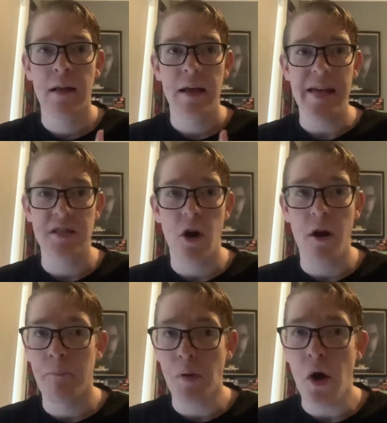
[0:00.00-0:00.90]
He's got
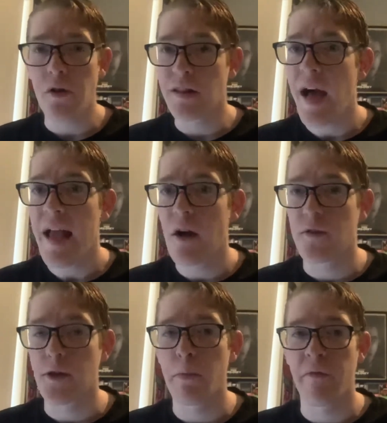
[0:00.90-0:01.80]
a bloke laying on
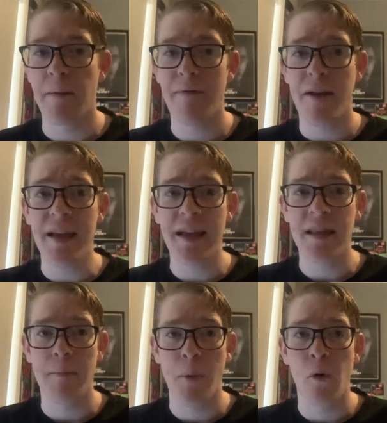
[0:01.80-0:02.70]
top of him. If he can get
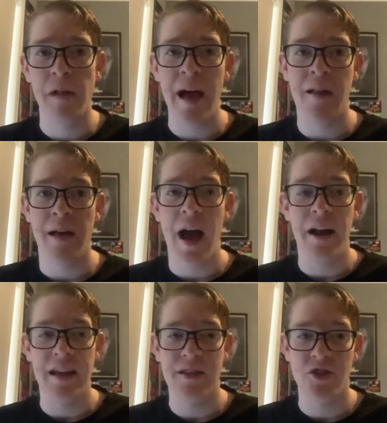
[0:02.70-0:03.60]
the ball out of that,
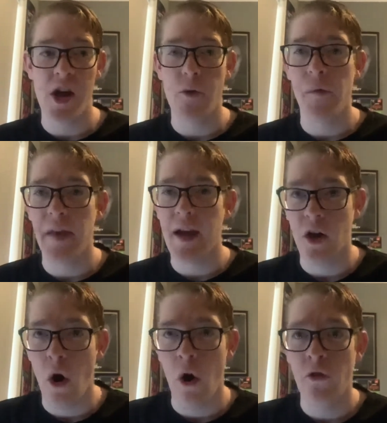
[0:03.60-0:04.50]
he is genuinely a
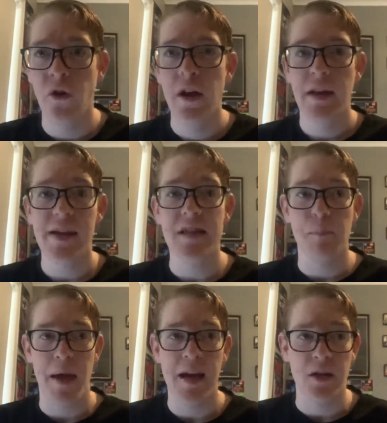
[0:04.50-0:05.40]
god. Gets
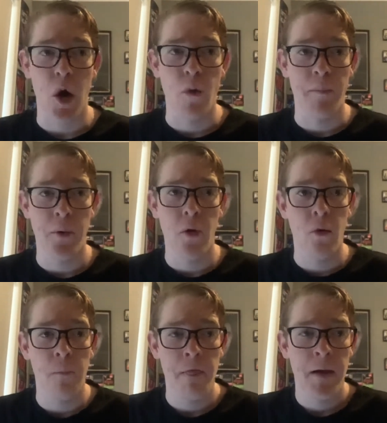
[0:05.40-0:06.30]
pinged, holding the
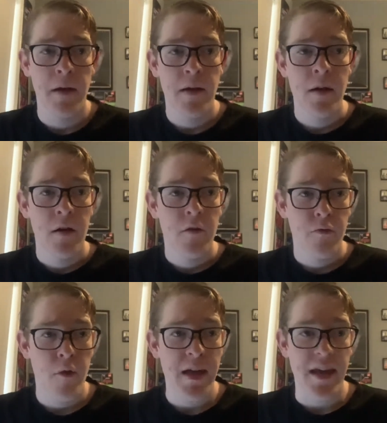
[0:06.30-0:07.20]
ball.
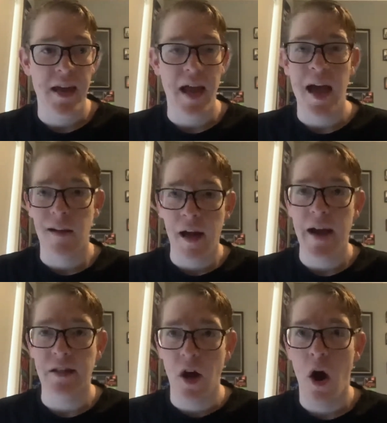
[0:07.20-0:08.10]
Free kick,
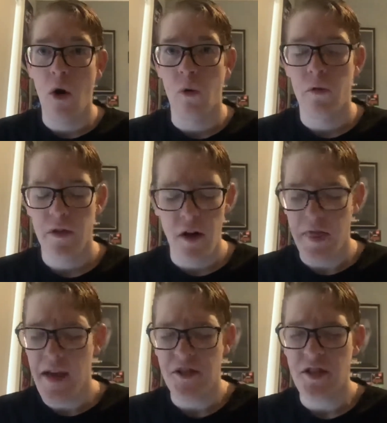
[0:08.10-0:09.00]
Adelaide, goal. Like,
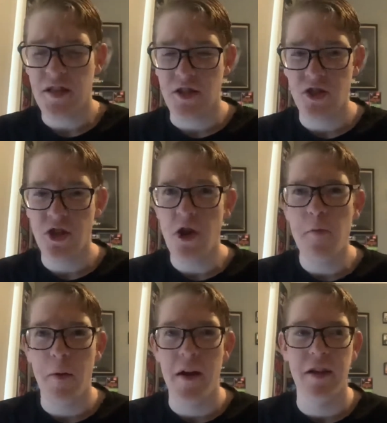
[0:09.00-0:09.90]
that's just
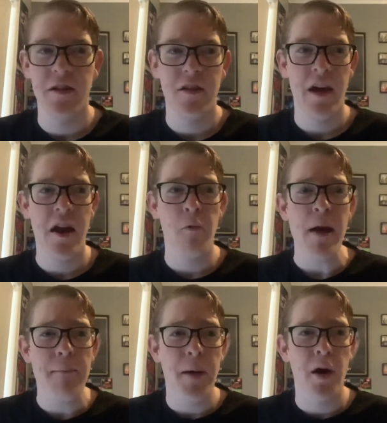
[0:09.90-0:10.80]
stupid. And it
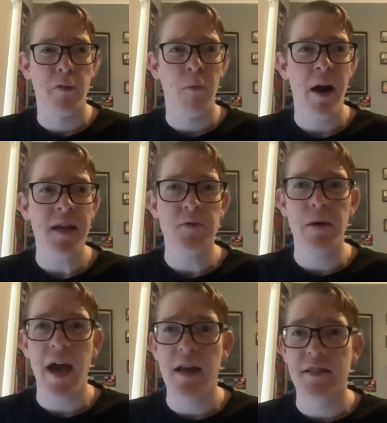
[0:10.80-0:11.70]
went both ways.
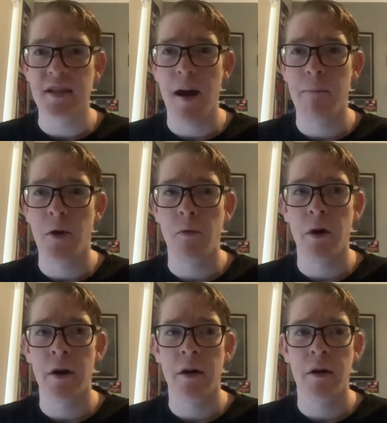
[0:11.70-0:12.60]
We had some that
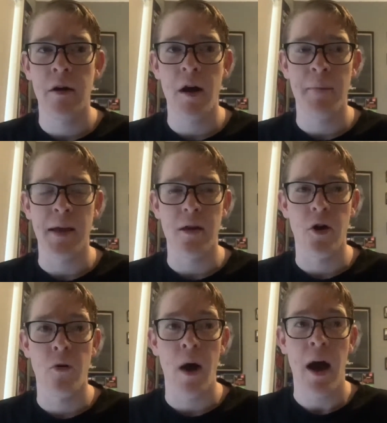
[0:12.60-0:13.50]
were a bit
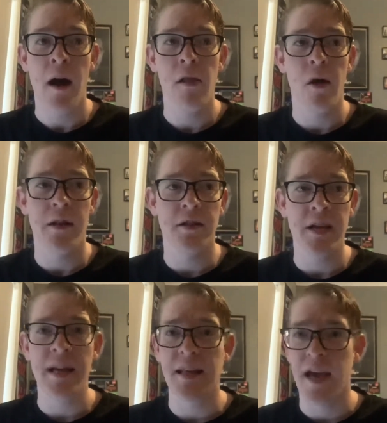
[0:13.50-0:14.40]
hoo-ha, like
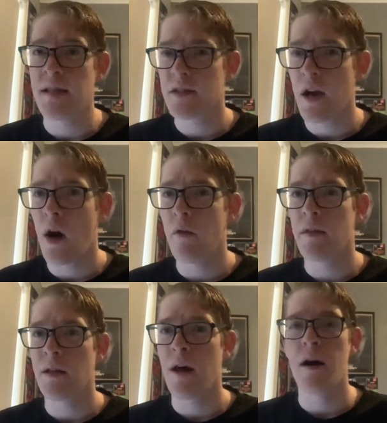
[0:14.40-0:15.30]
Dean Kent's goal in
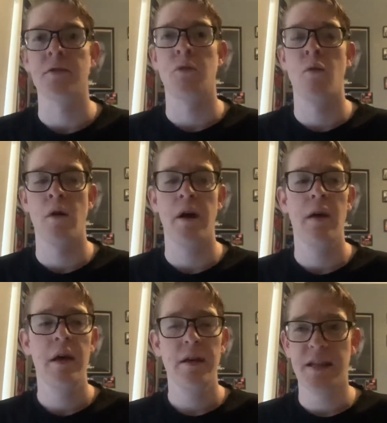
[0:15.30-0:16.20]
the last quarter.
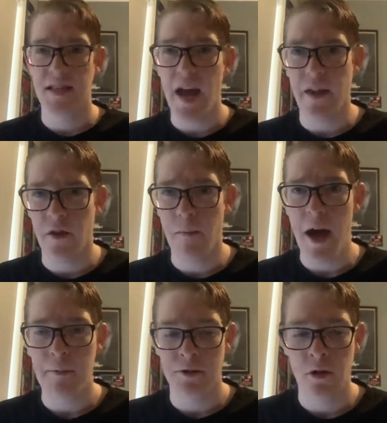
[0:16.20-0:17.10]
You take them.
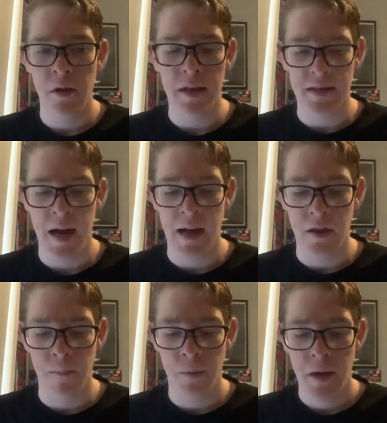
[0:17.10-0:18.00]
Absolutely, you take
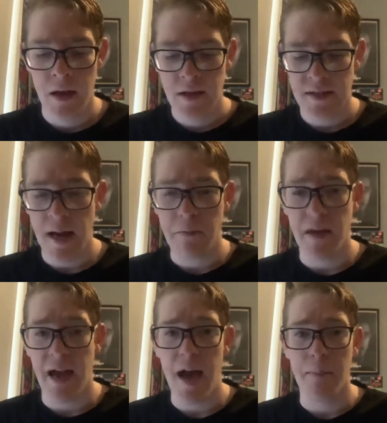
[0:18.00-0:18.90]
them. Same
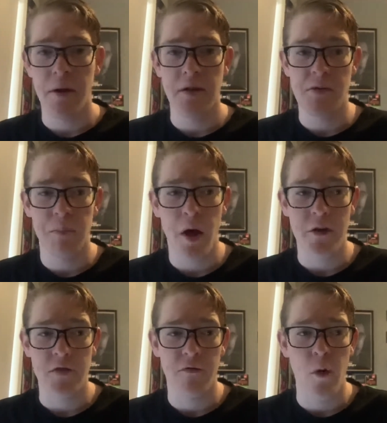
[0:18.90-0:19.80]
thing happened.
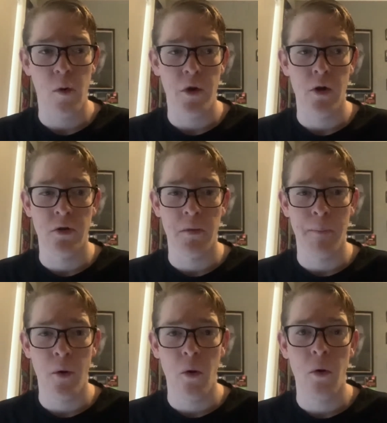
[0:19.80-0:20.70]
Bloke's fallen onto the
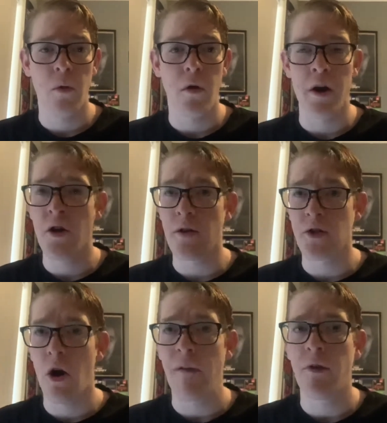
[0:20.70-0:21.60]
ball. Like, not
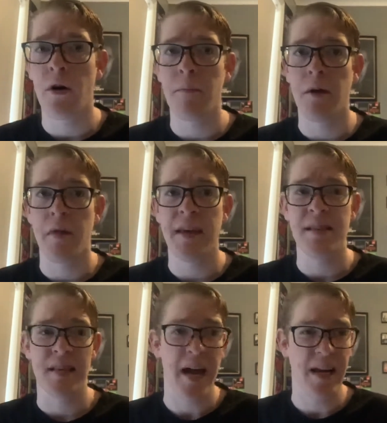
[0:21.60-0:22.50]
dived on it, but I think
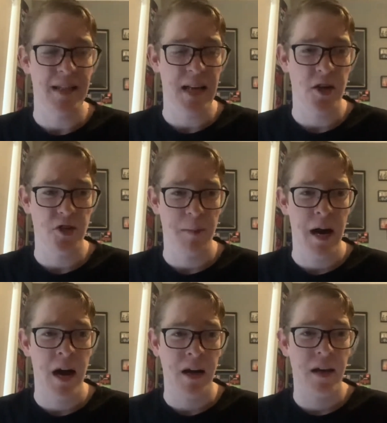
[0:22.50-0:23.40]
he's taken a touched
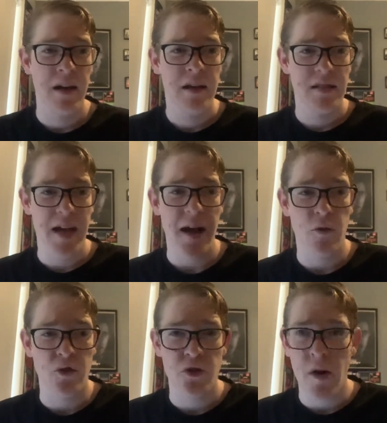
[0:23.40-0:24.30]
mark.
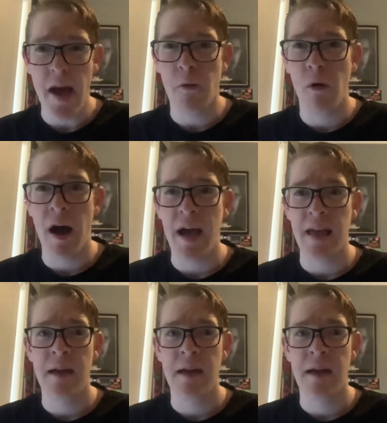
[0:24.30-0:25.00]
Tackled straight away.